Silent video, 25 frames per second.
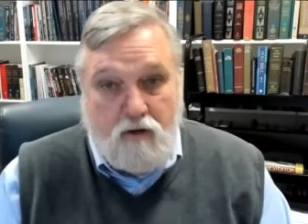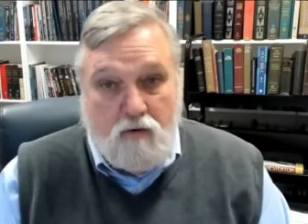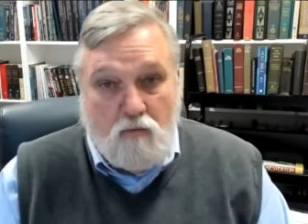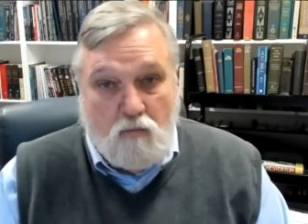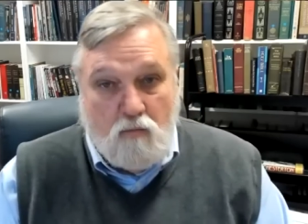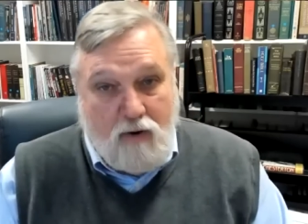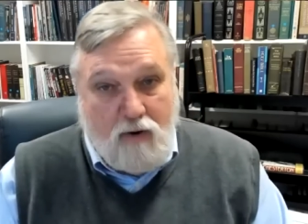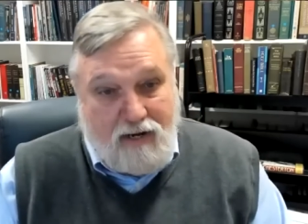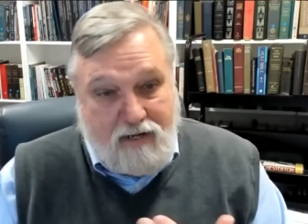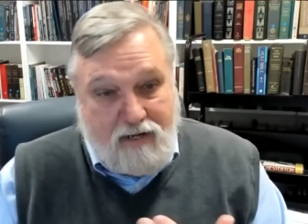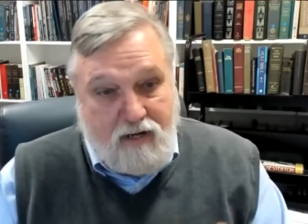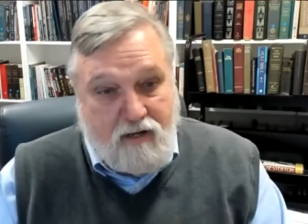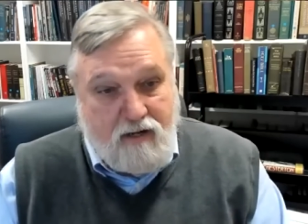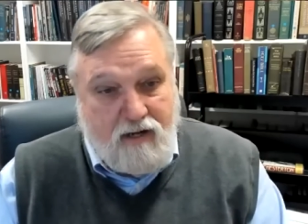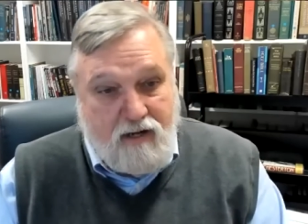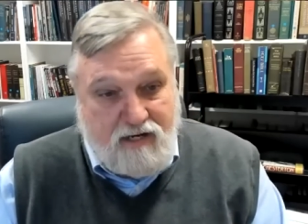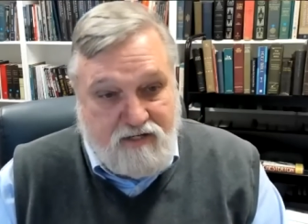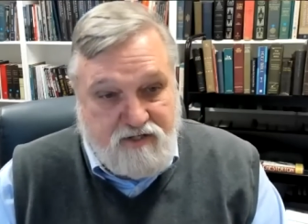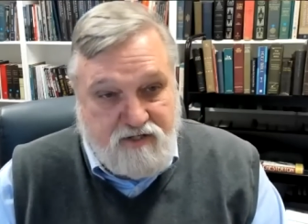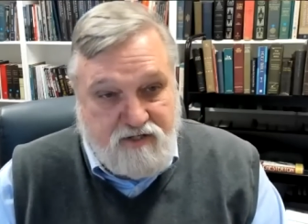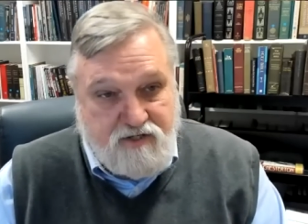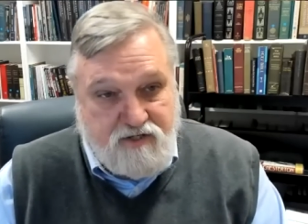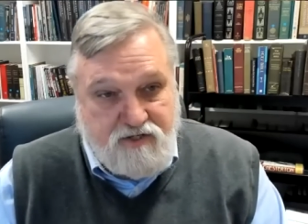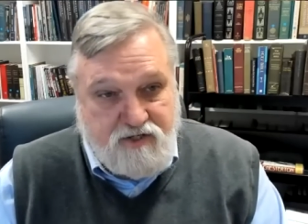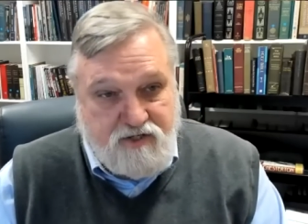
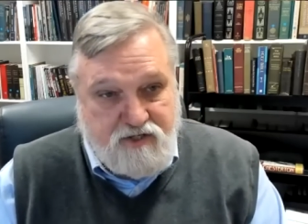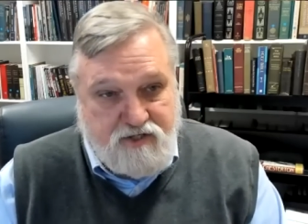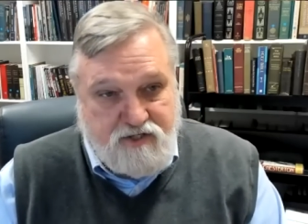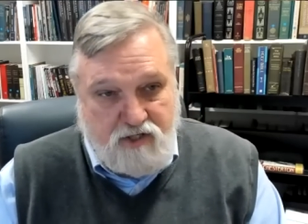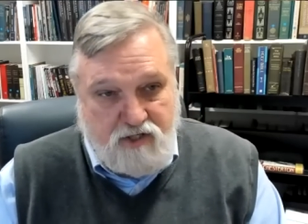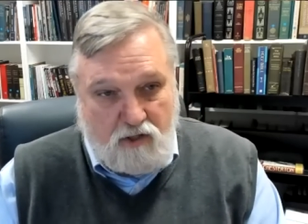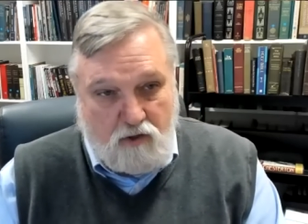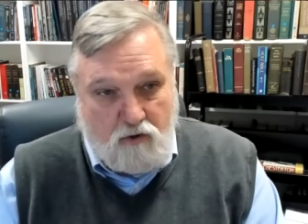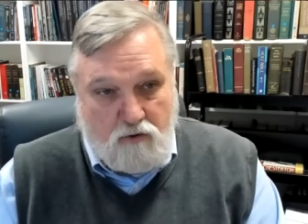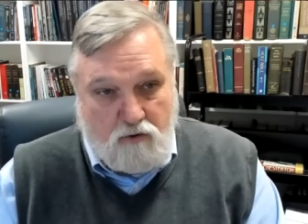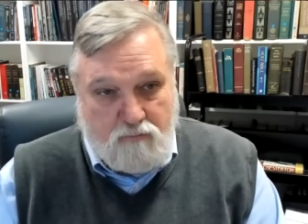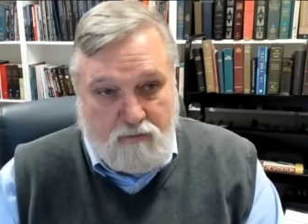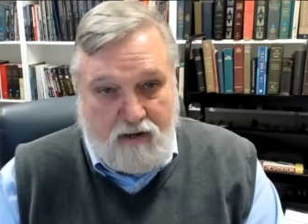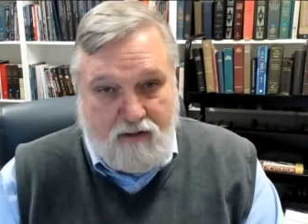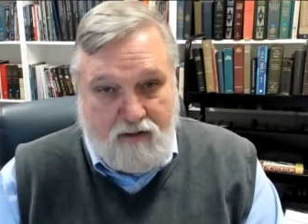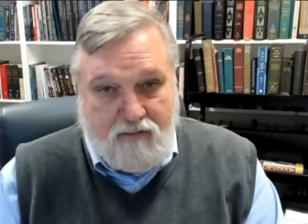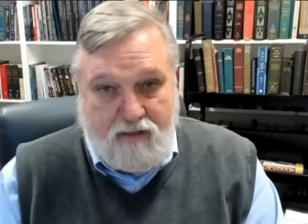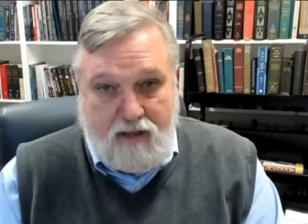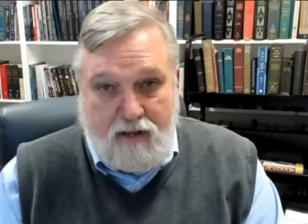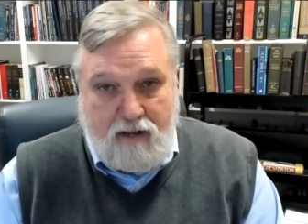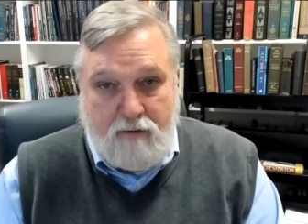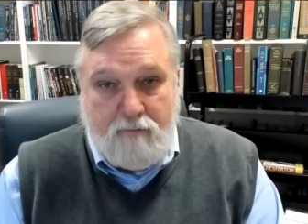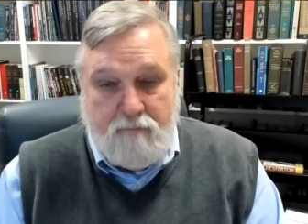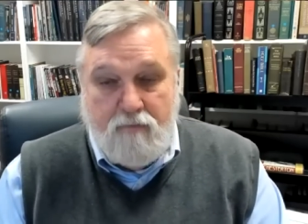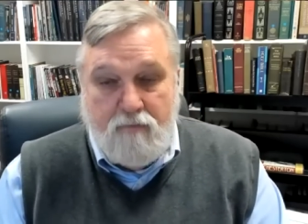recognizes he's allured by
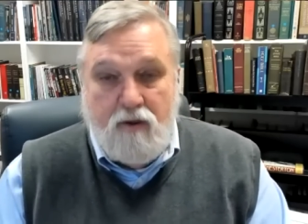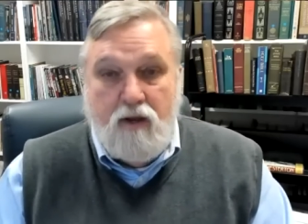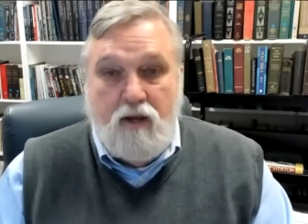that.